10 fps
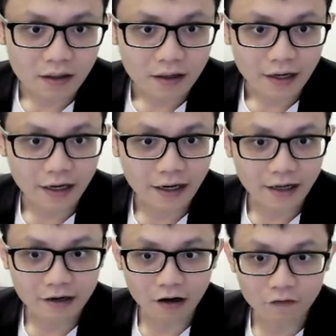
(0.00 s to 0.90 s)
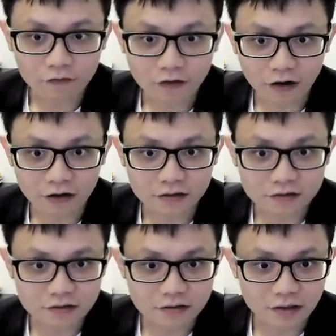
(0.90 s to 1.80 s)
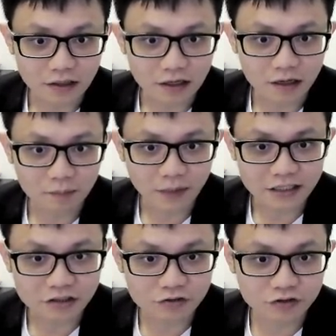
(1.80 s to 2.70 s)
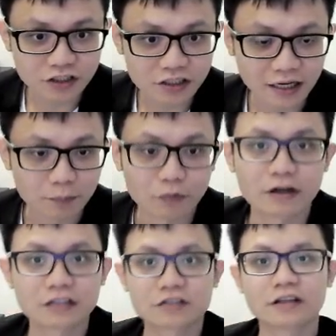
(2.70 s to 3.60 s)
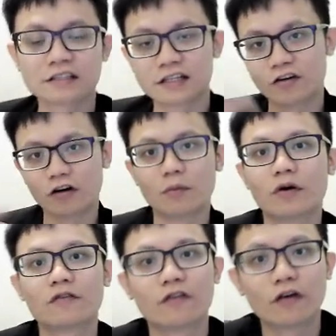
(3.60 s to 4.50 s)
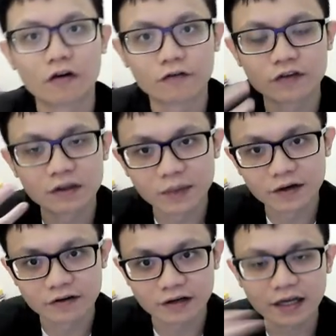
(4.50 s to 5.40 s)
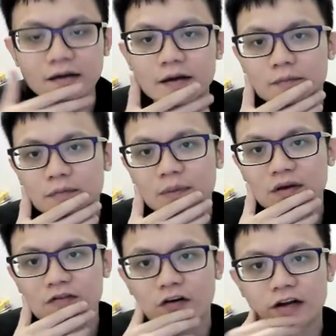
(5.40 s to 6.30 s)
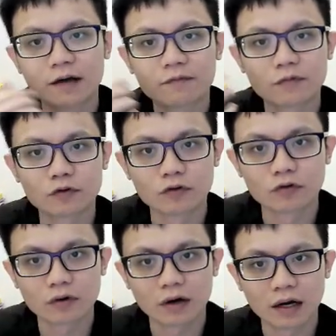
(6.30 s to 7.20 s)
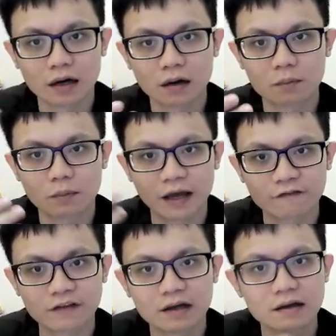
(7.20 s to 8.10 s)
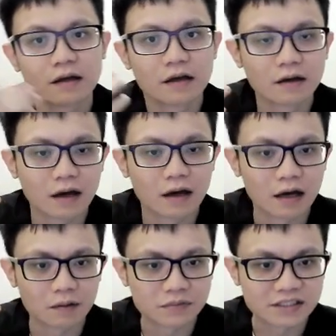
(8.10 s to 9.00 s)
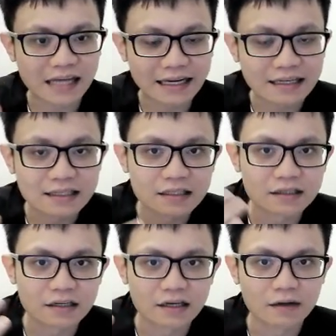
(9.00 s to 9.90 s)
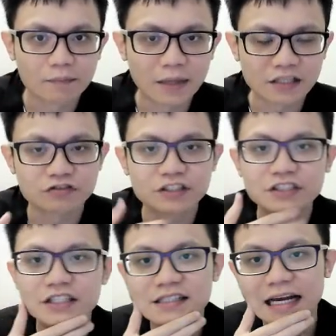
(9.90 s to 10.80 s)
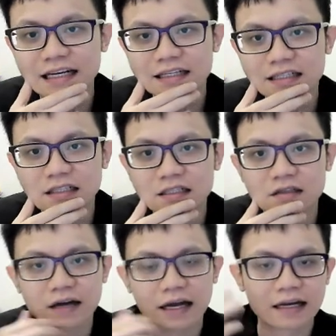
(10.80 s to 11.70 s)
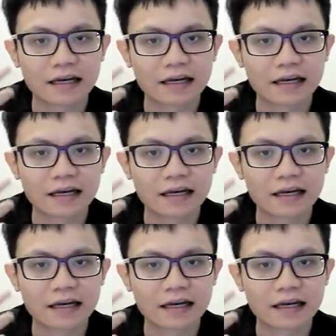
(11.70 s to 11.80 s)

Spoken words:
And of course, estrogen and progesterone is the hormone for female. Okay, maybe for them to have the cycle, the menstruation cycle, and